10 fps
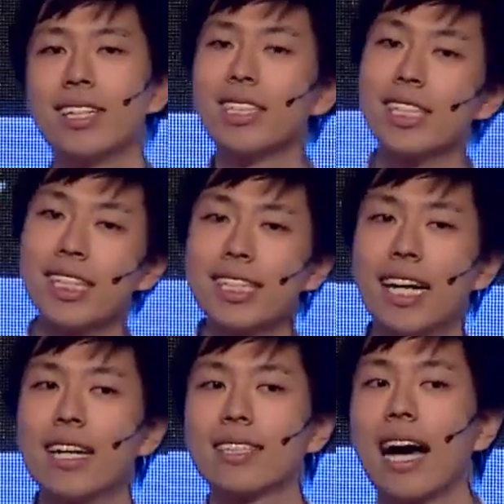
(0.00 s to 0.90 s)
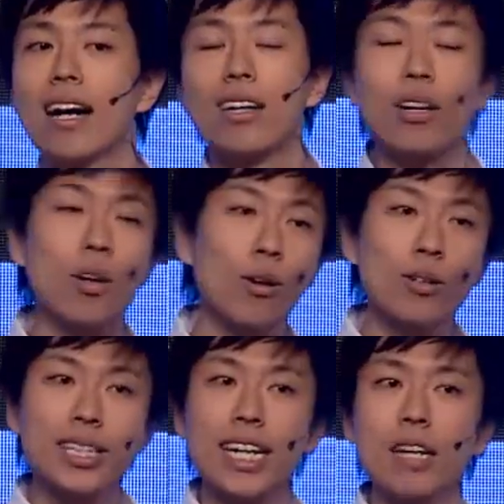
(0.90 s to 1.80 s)
She turns an
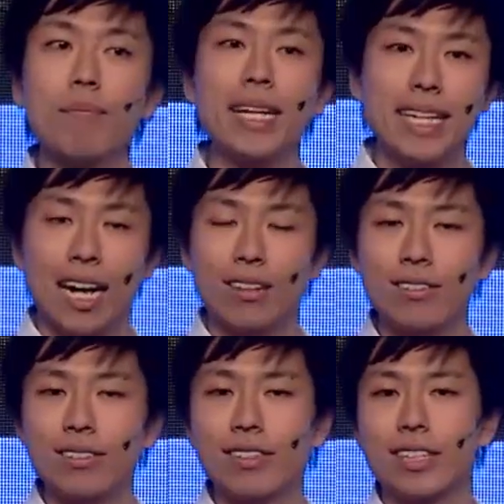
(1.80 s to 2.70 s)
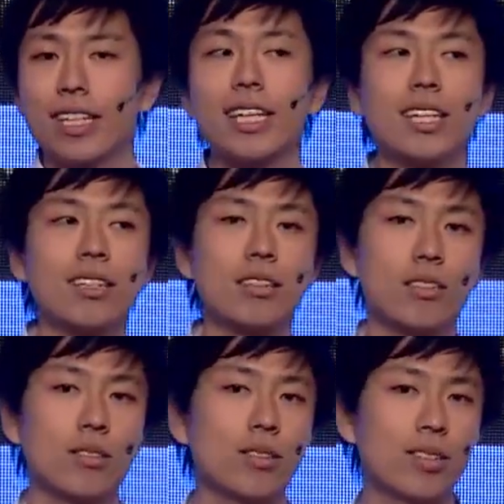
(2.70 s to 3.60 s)
ordinary metal
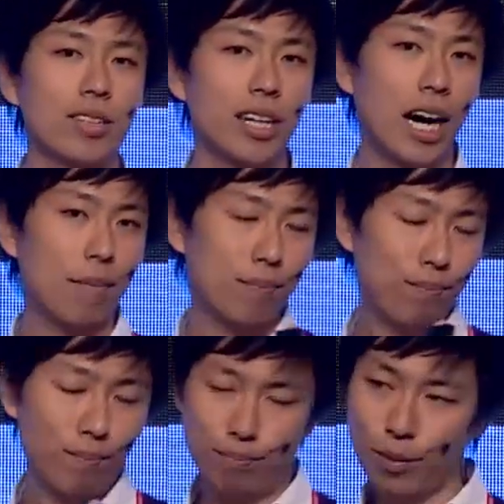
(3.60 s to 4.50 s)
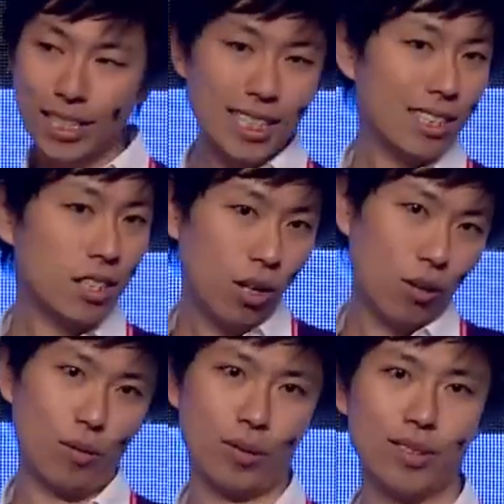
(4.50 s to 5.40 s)
into a precious
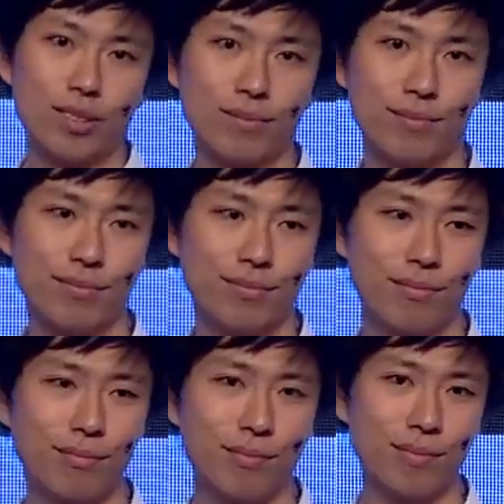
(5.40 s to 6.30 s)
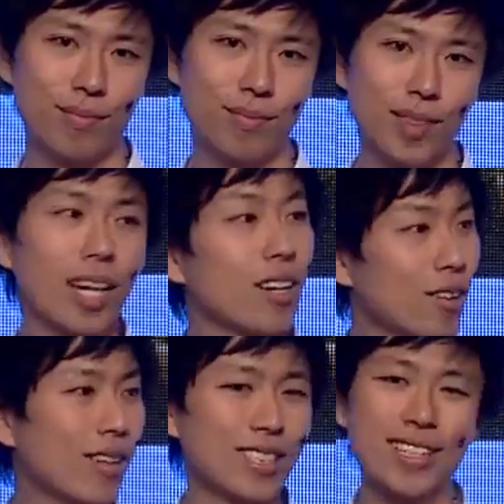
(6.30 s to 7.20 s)
gold.
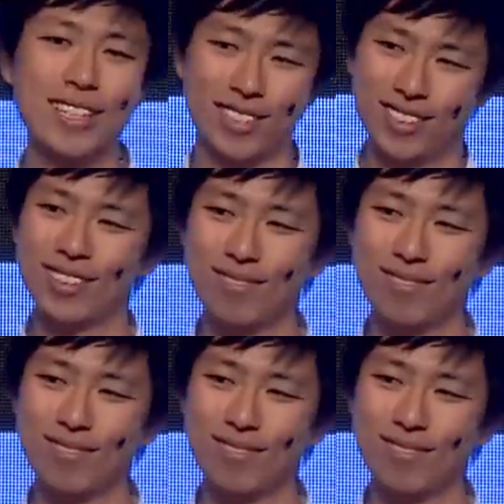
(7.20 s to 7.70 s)
Congratulations.